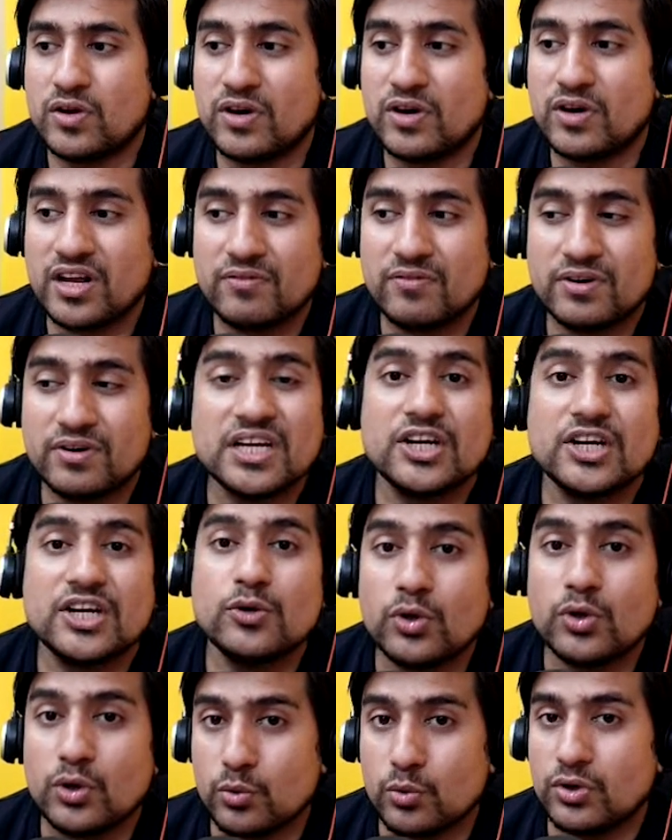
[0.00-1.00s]
whatever that you
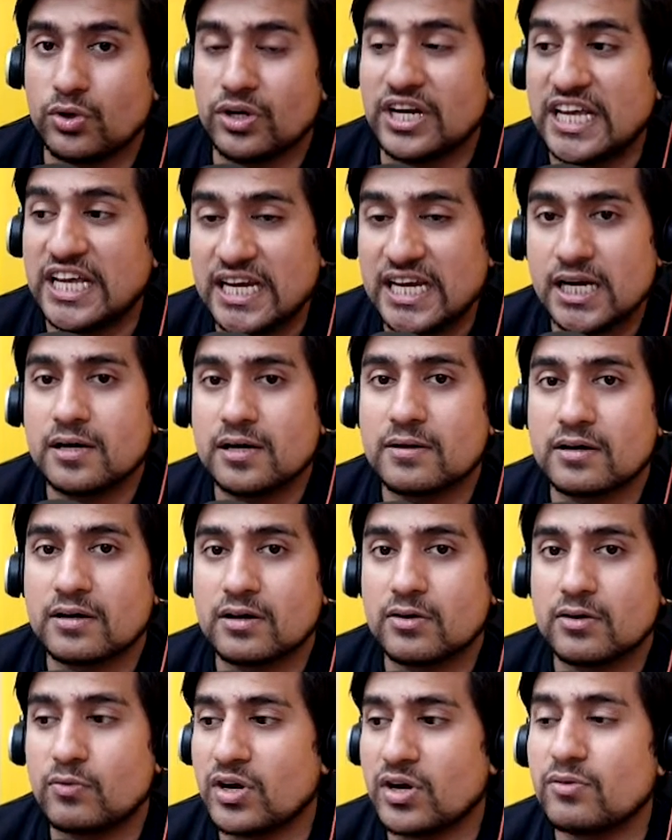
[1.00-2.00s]
know need
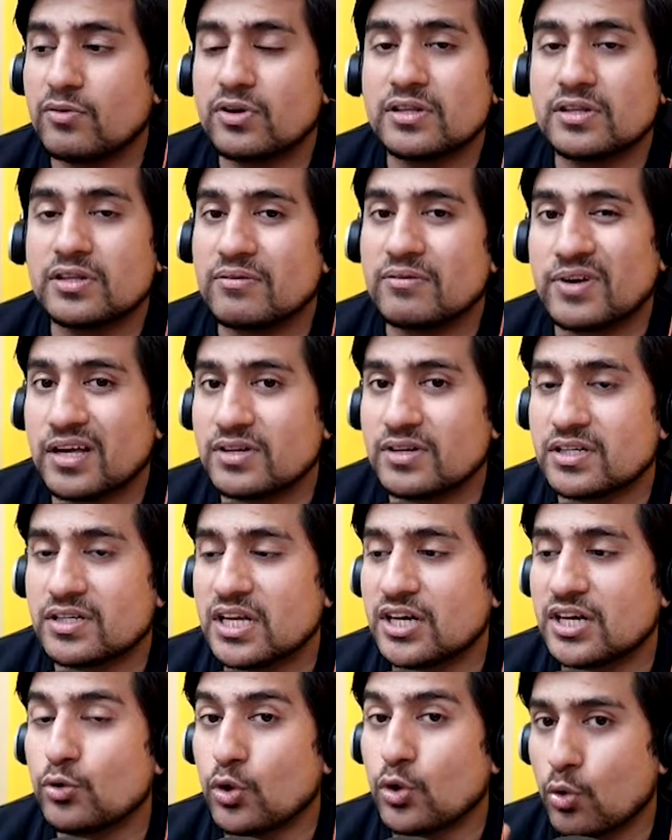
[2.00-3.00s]
or whatever whatever
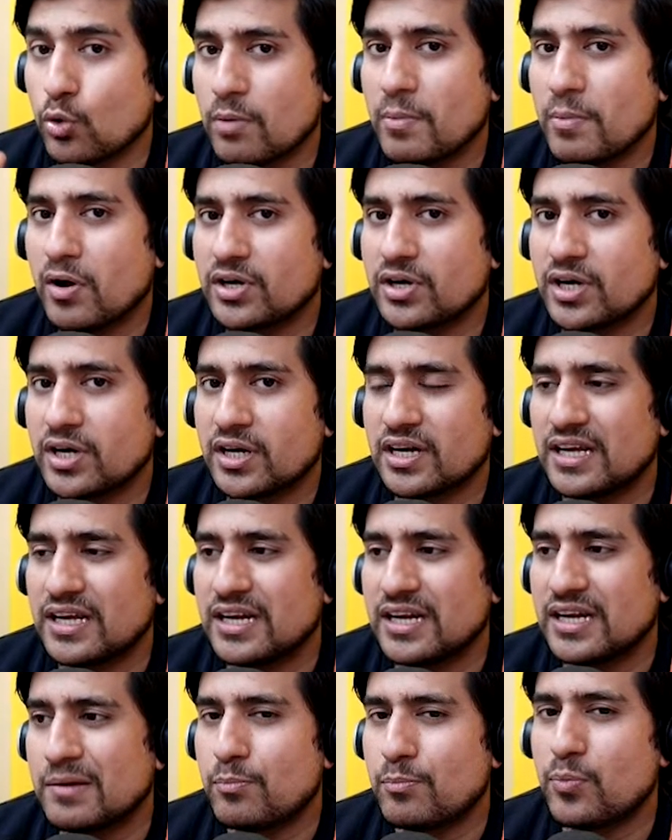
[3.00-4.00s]
that you know about it in
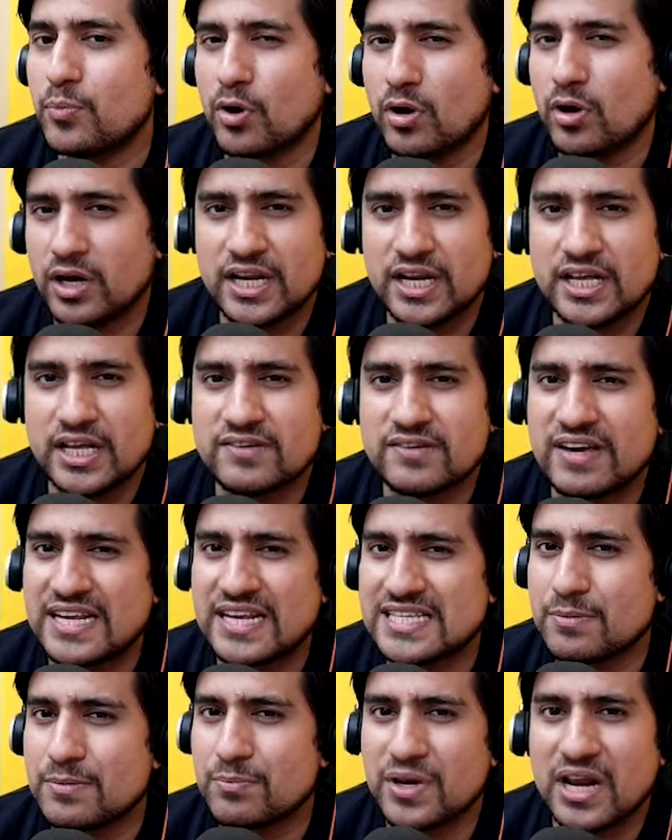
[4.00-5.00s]
a pro, in a very
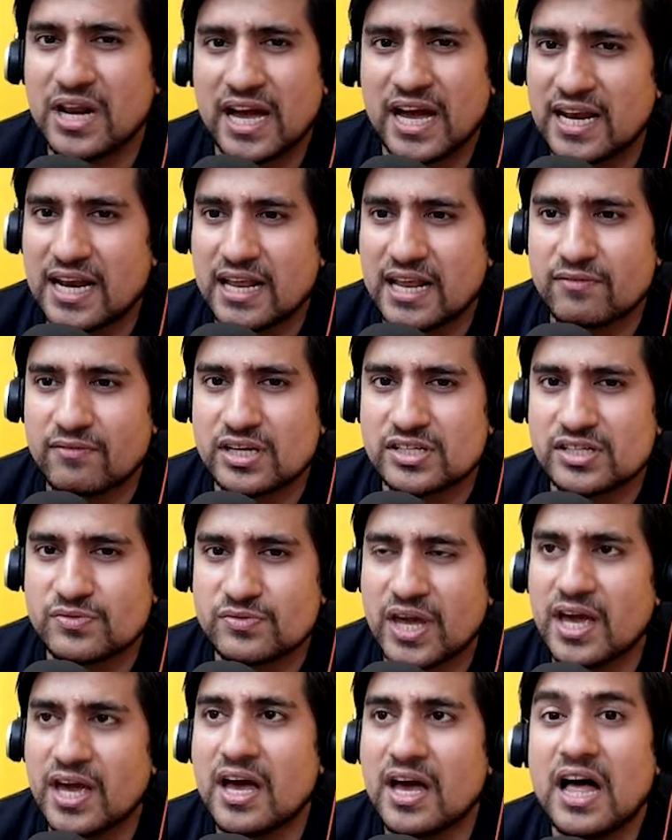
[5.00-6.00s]
simple high language way,